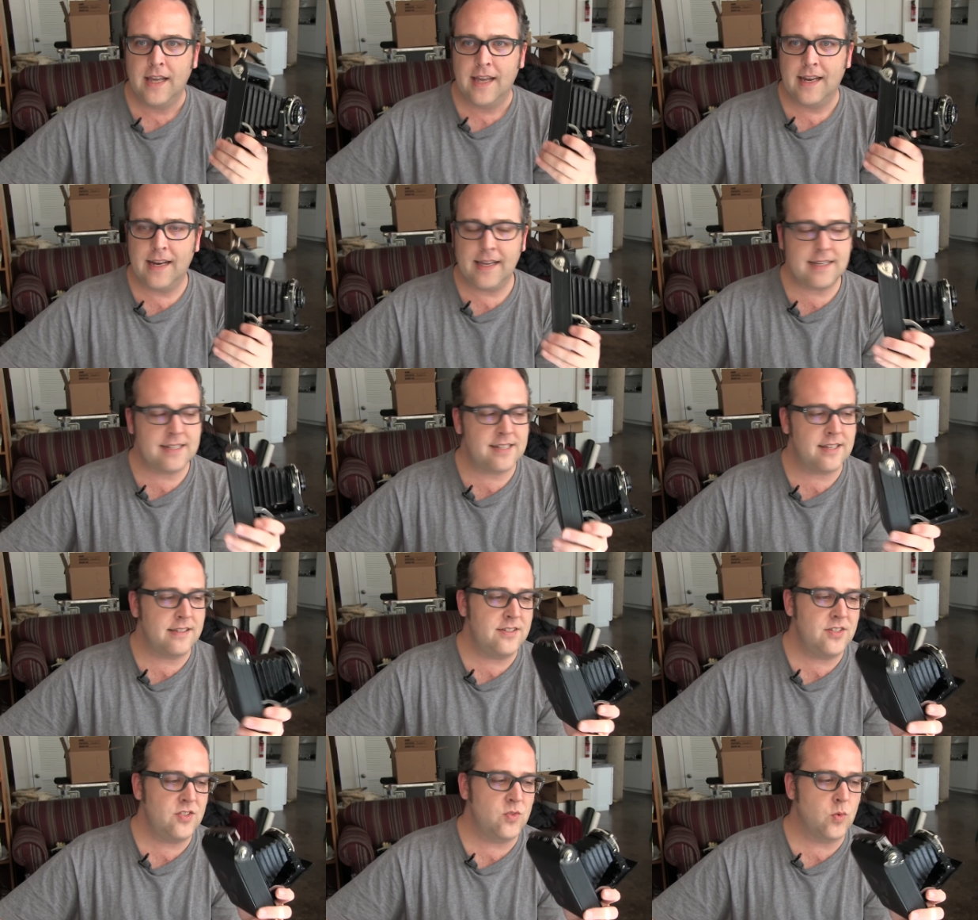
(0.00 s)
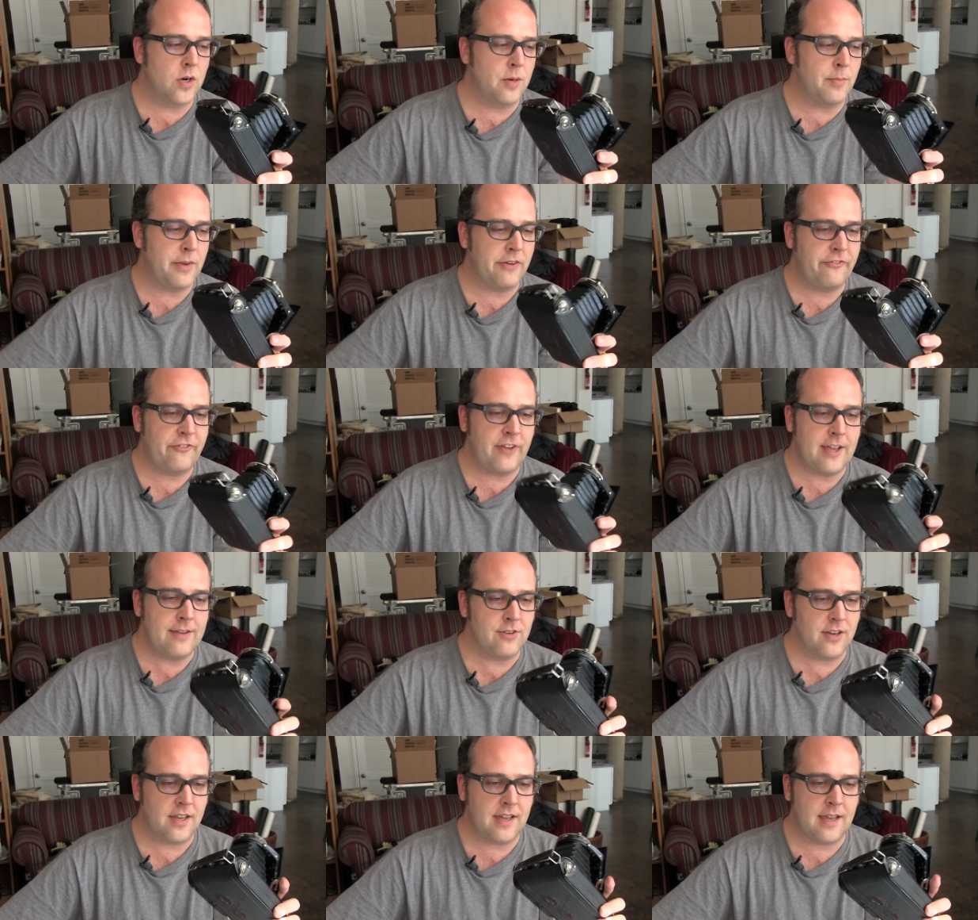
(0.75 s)
And like I said, this is one of my
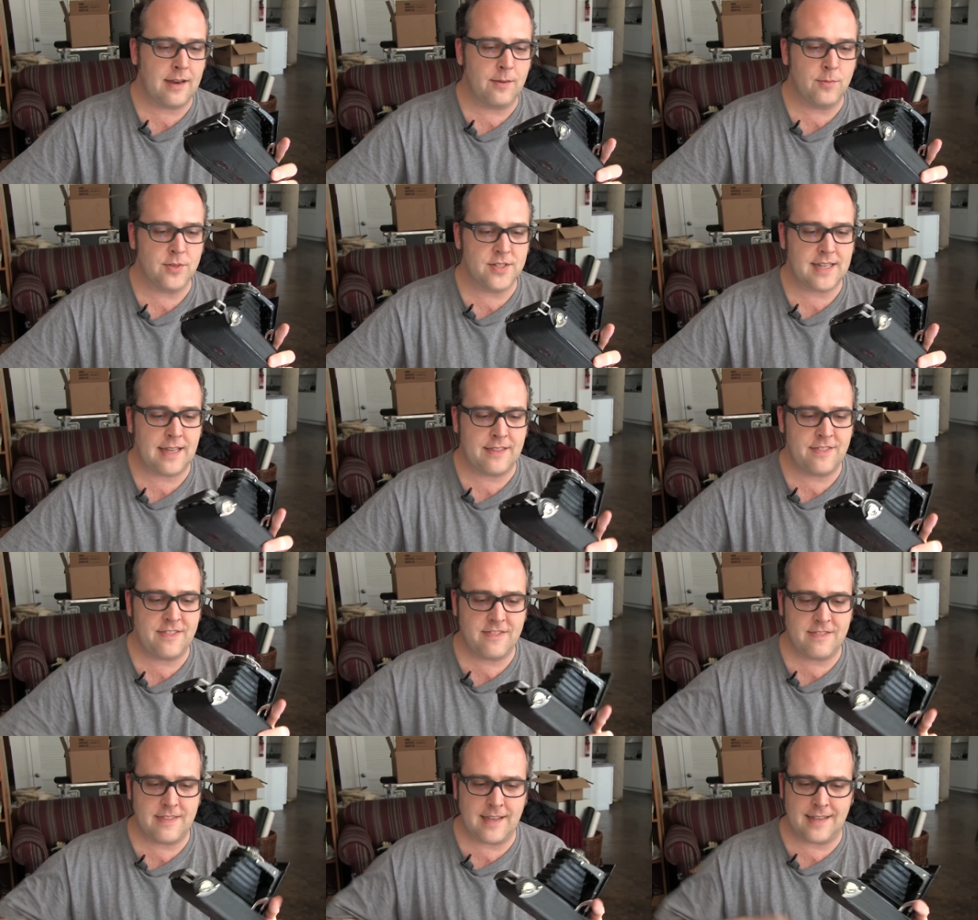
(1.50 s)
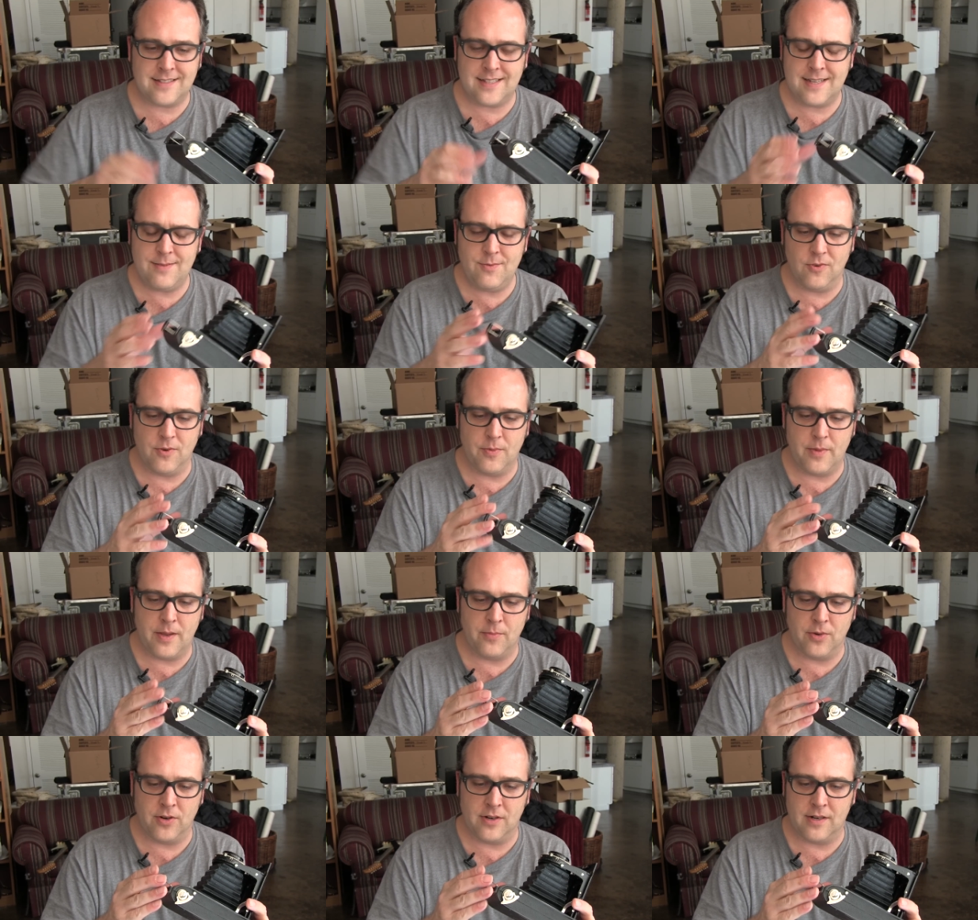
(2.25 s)
favorite cameras. I, I seem to
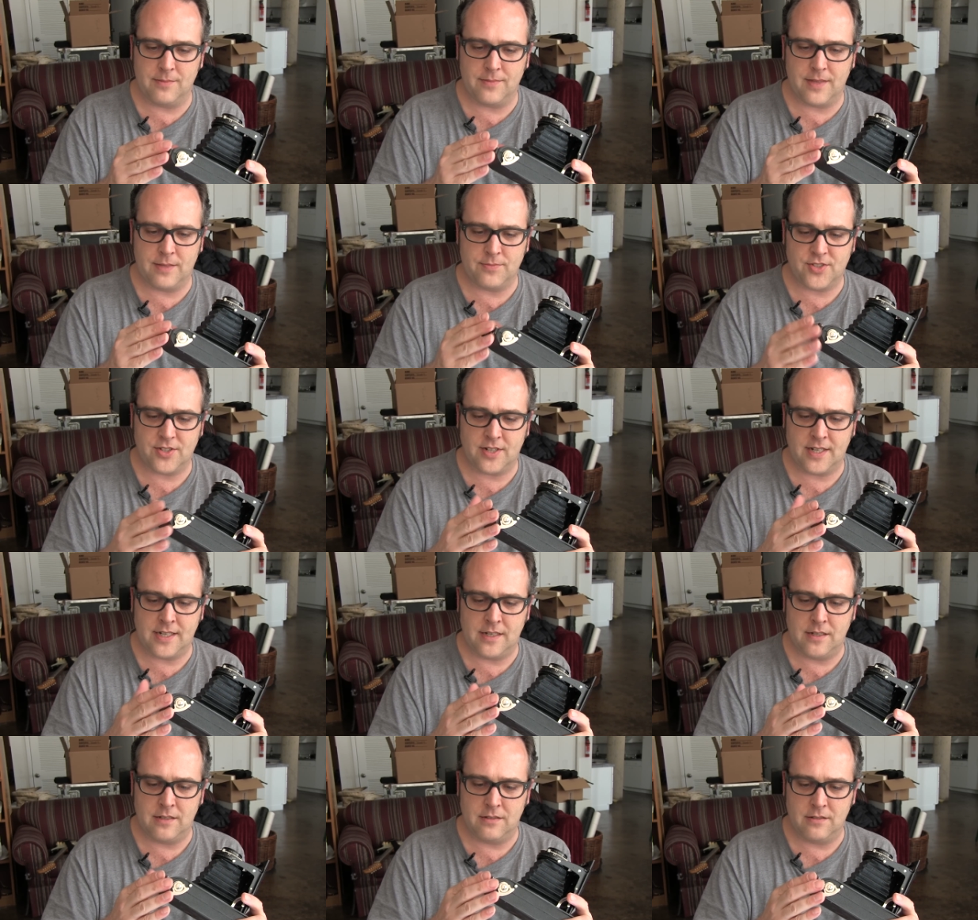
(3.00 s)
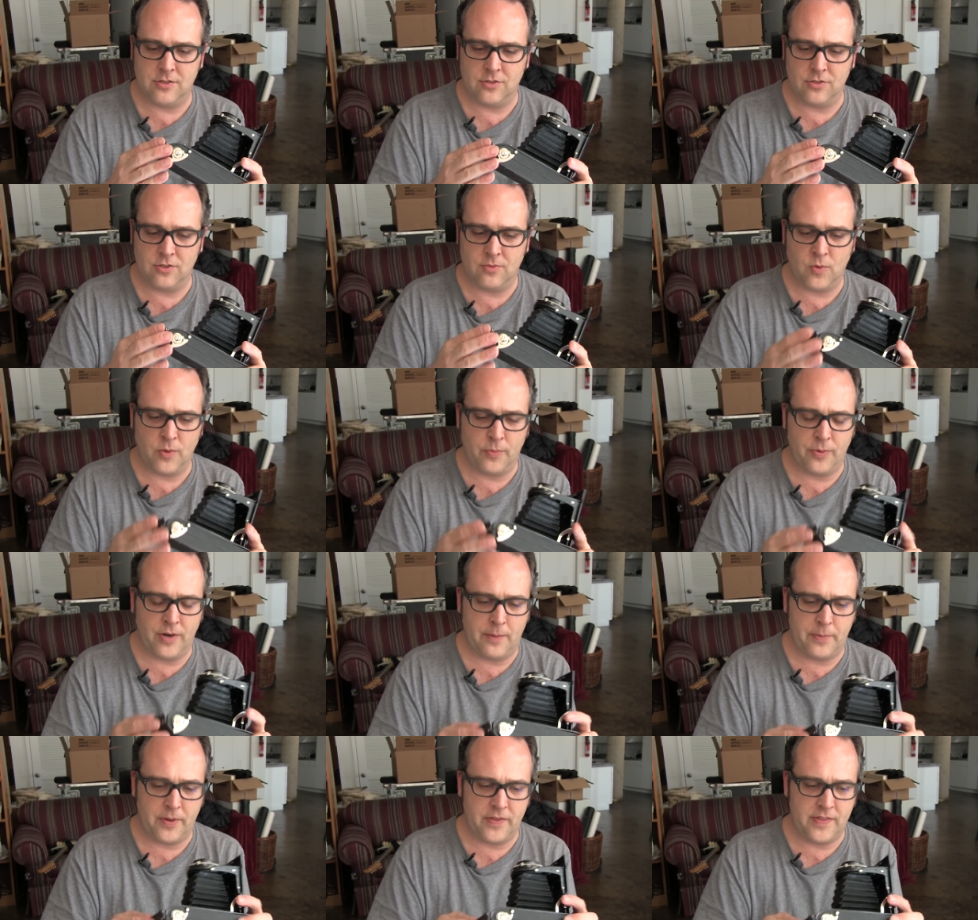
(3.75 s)
remember, and I'm, I'm sorry I didn't do a little more
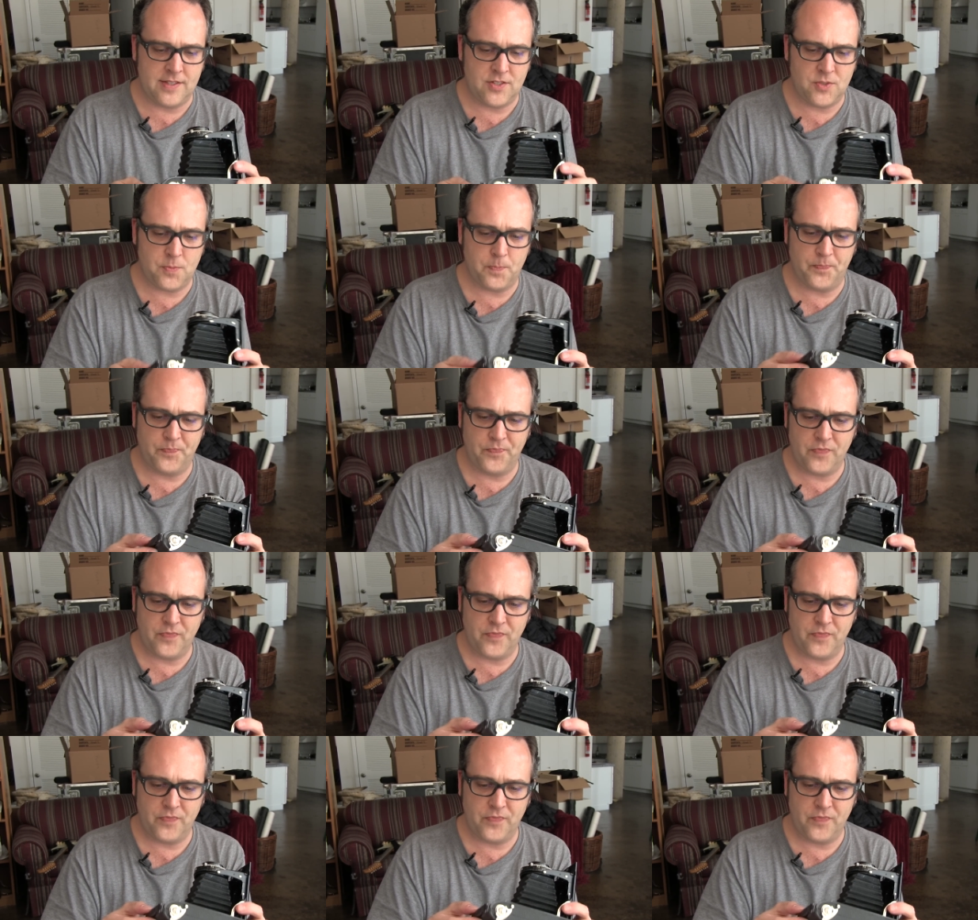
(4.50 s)
prep on this